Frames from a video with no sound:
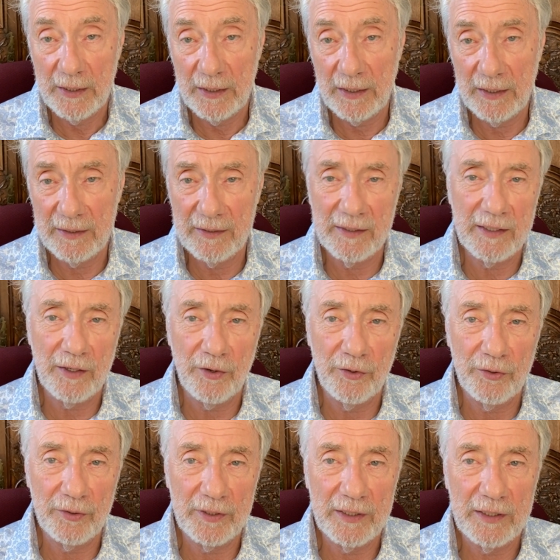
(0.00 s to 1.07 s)
in the
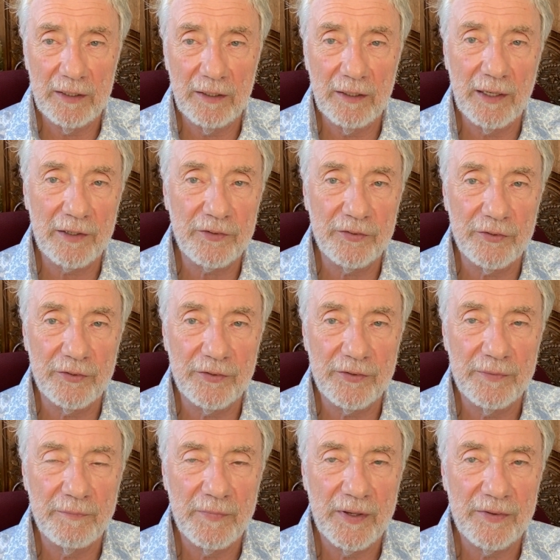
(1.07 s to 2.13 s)
early lectures.
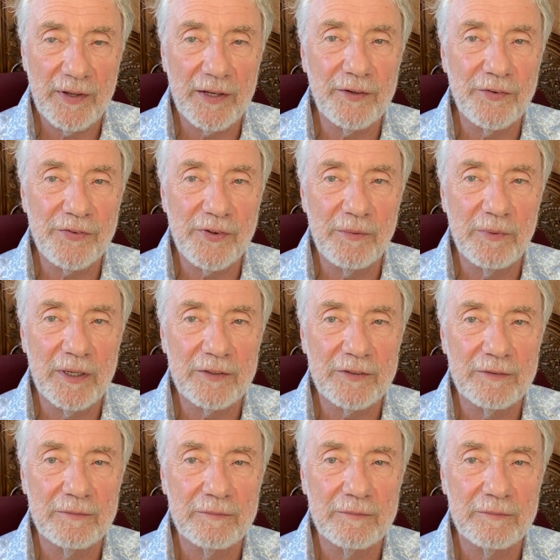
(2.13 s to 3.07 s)
Thank you so much.